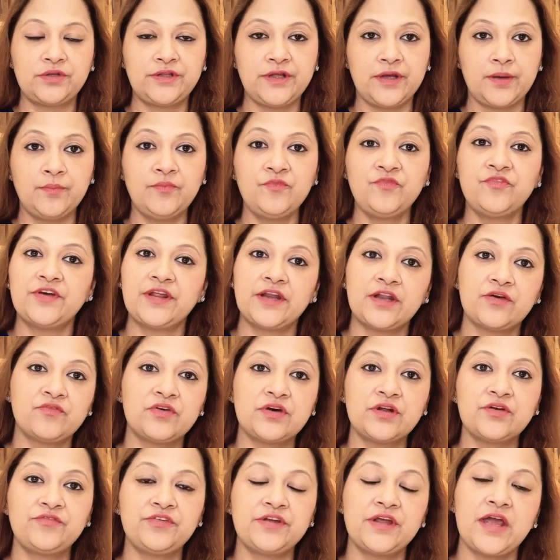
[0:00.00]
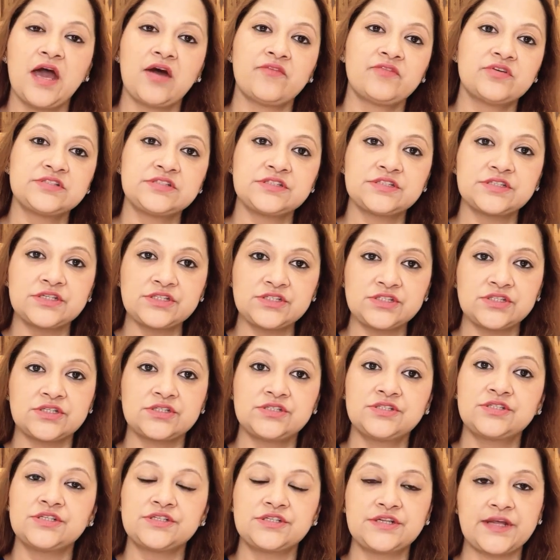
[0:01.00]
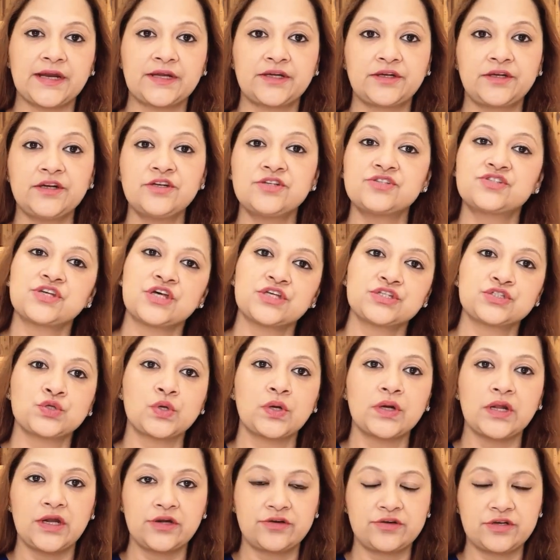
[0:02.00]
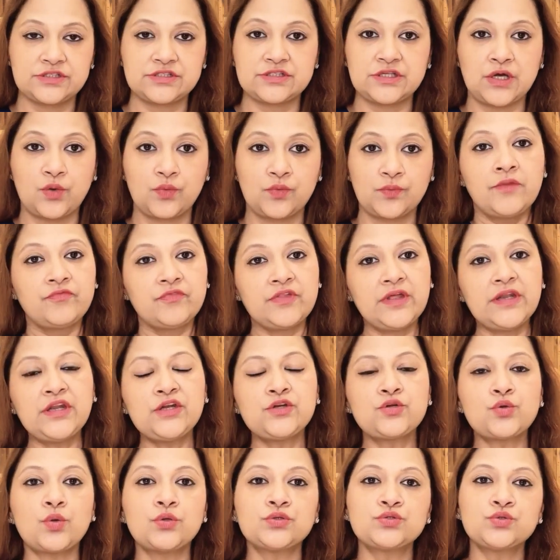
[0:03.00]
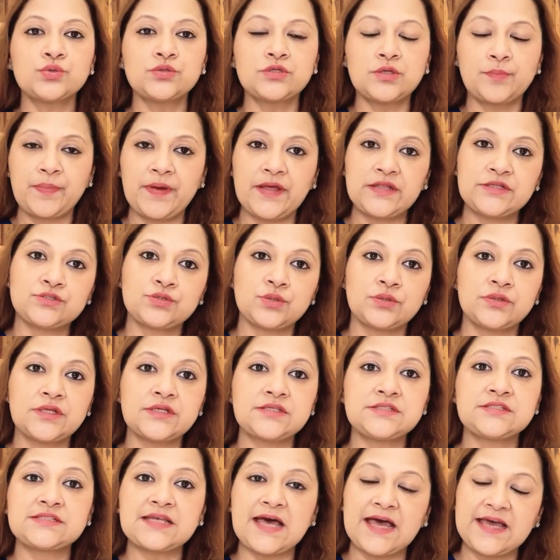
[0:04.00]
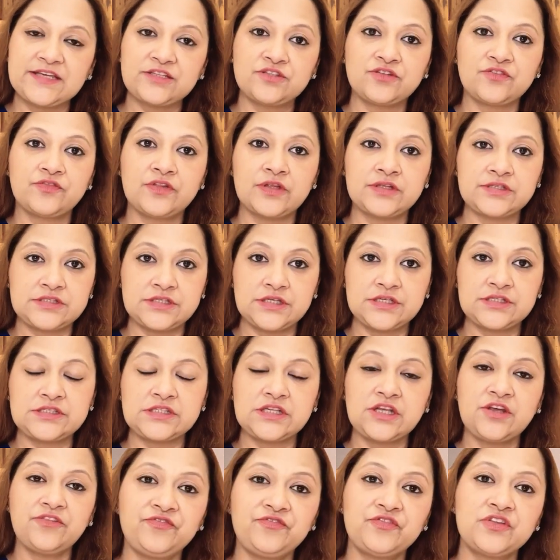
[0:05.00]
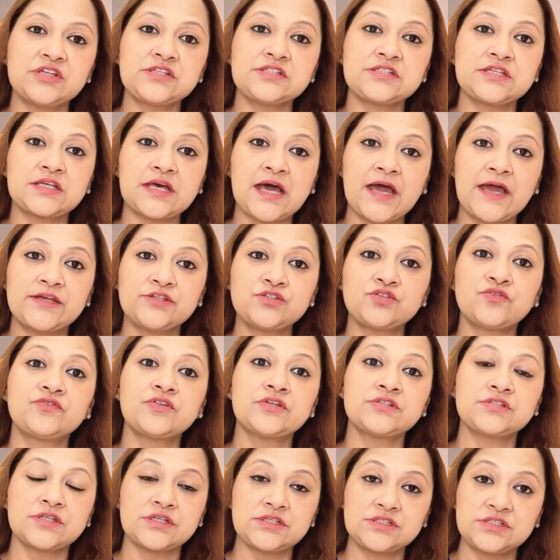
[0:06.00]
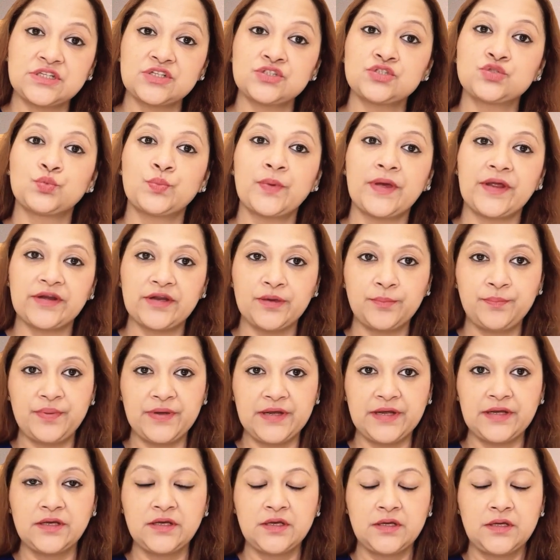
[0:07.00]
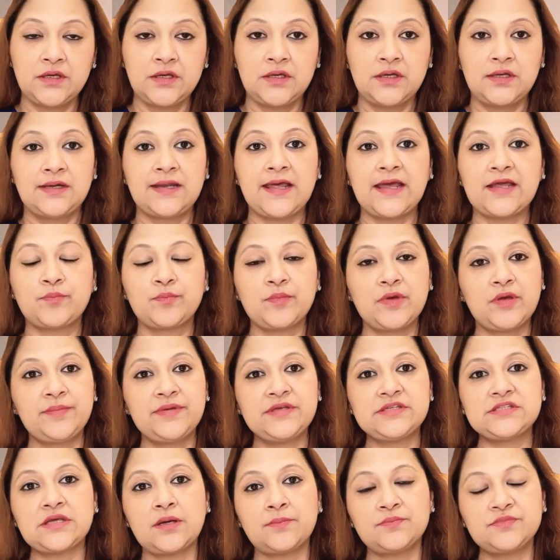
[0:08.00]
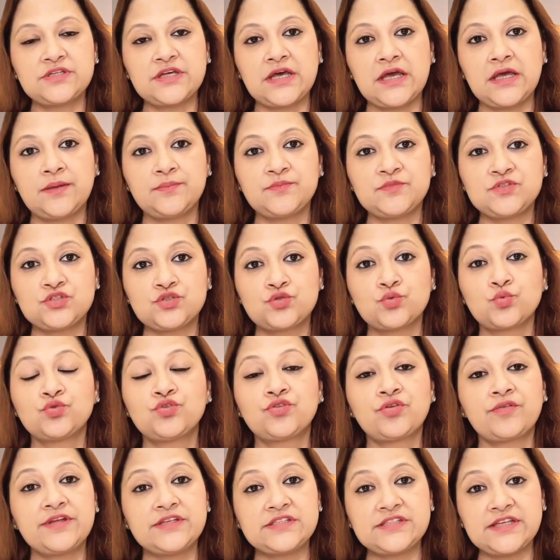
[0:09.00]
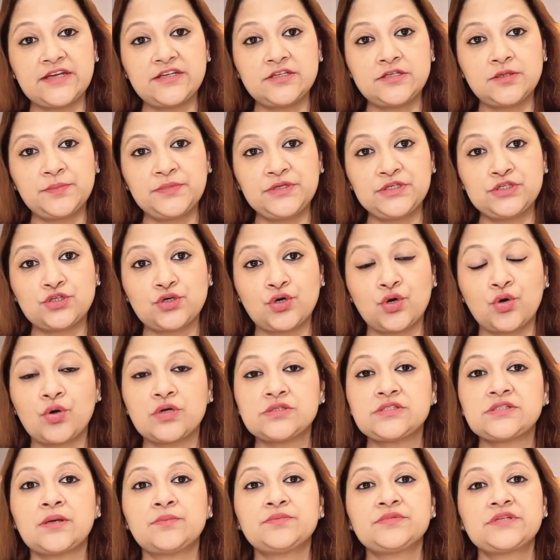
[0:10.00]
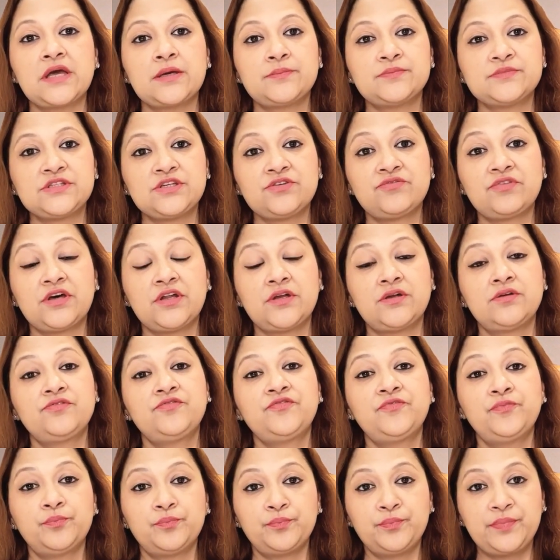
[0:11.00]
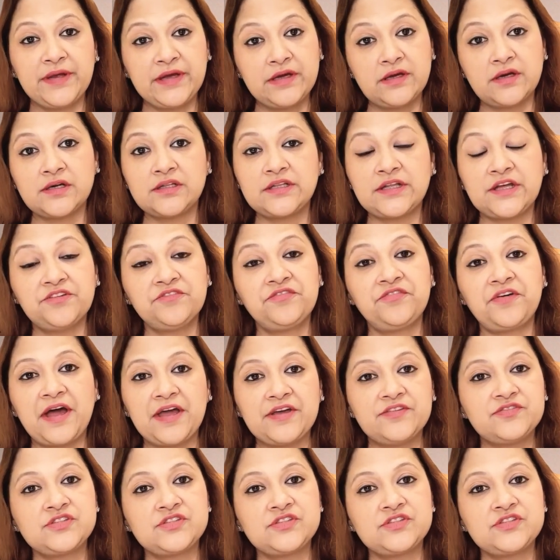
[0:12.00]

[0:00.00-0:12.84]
them whenever we have a cyst detected just on ultrasound. Then it also depends on the size of the cyst. the size of the cyst is very big, like maybe sometimes 2-3 centimeters or sometimes even bigger than 5